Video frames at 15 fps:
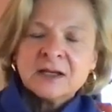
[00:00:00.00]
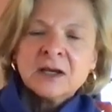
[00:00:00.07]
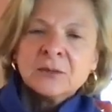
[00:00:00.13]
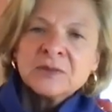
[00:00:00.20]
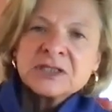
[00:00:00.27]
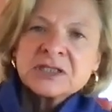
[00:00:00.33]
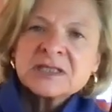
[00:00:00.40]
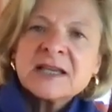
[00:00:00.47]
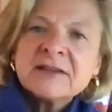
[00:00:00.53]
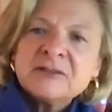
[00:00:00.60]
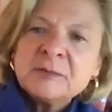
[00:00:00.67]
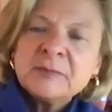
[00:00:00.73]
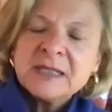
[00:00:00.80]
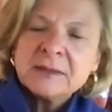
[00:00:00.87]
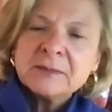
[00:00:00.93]
We just have
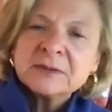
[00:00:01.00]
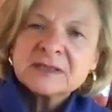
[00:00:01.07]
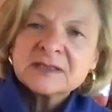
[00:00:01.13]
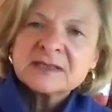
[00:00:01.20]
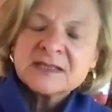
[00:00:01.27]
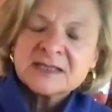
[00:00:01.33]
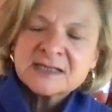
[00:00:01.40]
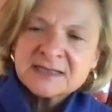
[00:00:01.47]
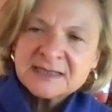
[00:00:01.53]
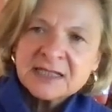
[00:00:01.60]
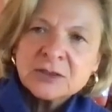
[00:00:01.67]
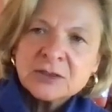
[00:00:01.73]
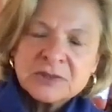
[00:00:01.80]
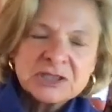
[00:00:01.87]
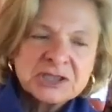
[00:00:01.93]
to be able to
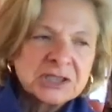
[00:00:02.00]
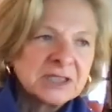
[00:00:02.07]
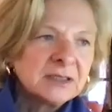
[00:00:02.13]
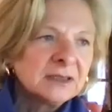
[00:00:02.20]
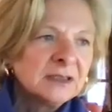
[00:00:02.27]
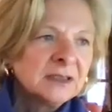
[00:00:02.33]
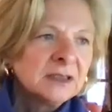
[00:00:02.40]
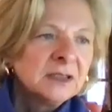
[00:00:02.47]
distinguish it